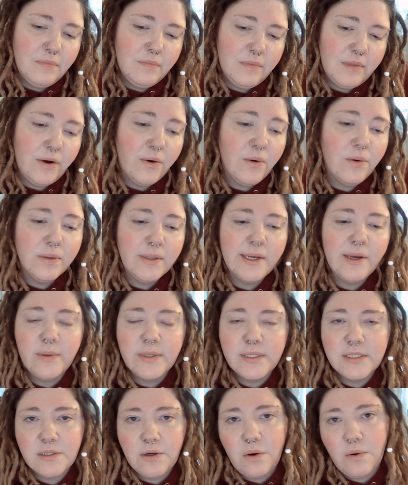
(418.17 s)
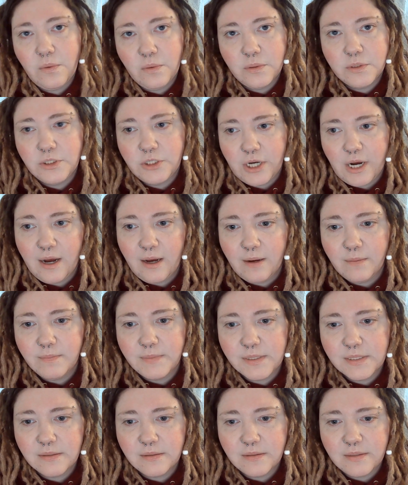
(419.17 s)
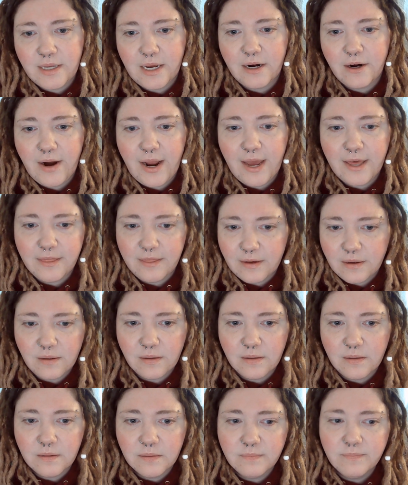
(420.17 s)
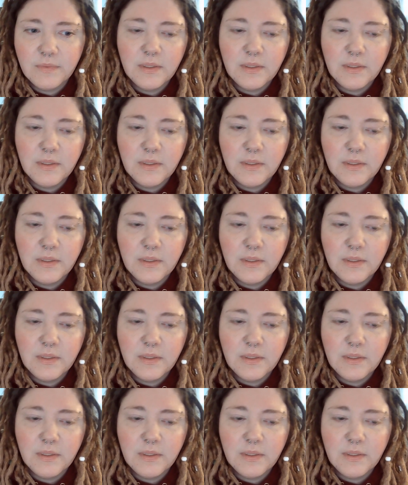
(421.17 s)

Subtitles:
they're only going to hold jobs that are ethical.